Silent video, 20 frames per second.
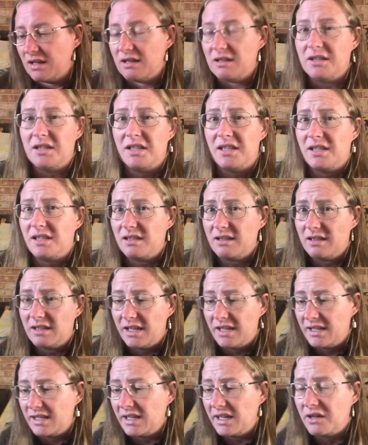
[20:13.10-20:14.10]
Just
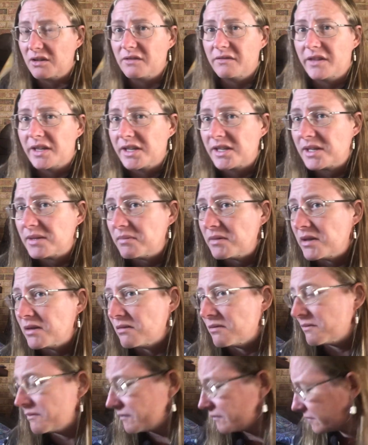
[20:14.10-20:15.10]
needs to get over that smell.
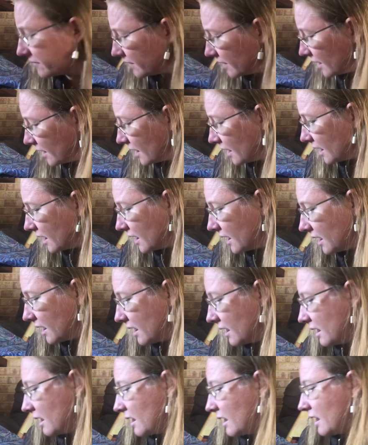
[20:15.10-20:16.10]

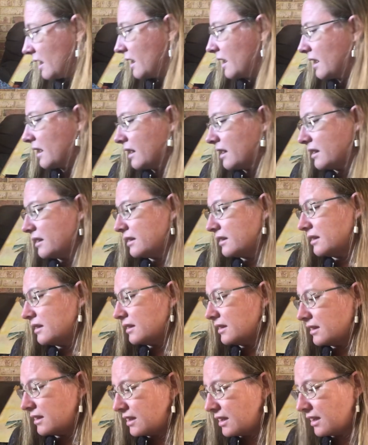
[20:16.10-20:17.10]

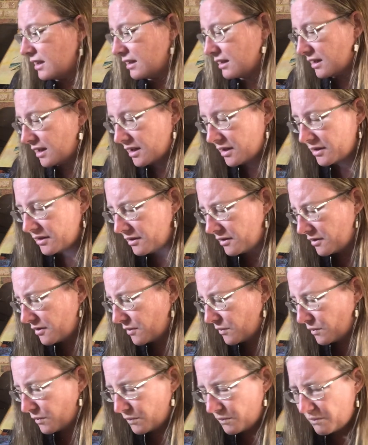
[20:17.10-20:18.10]
And I don't
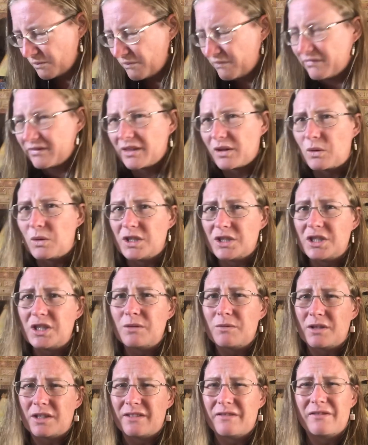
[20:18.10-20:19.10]
know what she
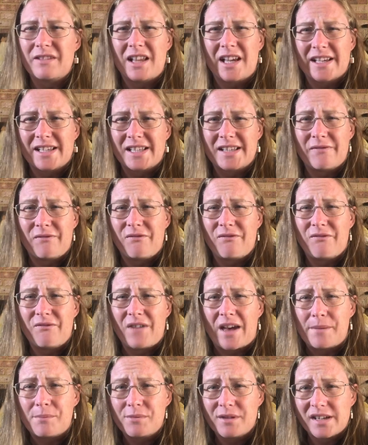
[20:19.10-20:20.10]
wants, like
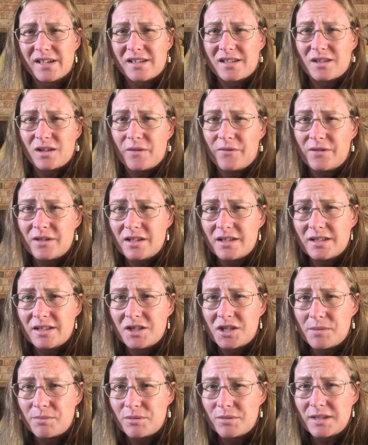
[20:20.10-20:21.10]
fabric softeners
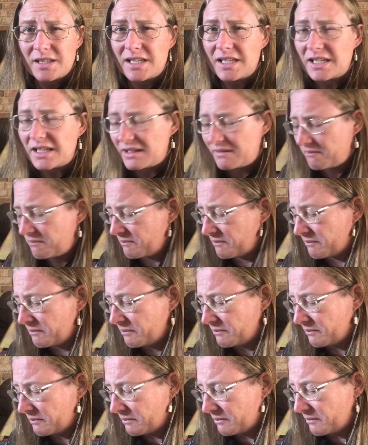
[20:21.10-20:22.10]
she puts in it,
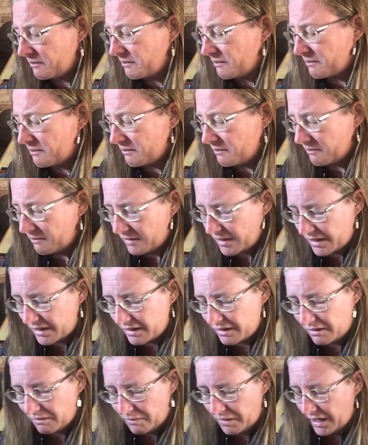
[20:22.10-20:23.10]
but it's
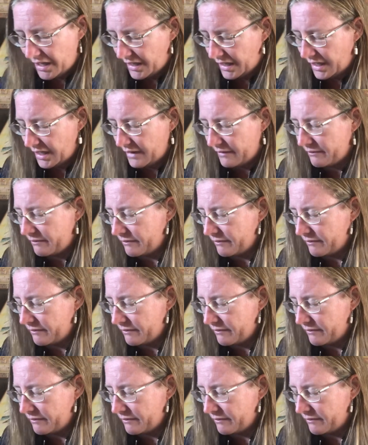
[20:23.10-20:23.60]
not my thing.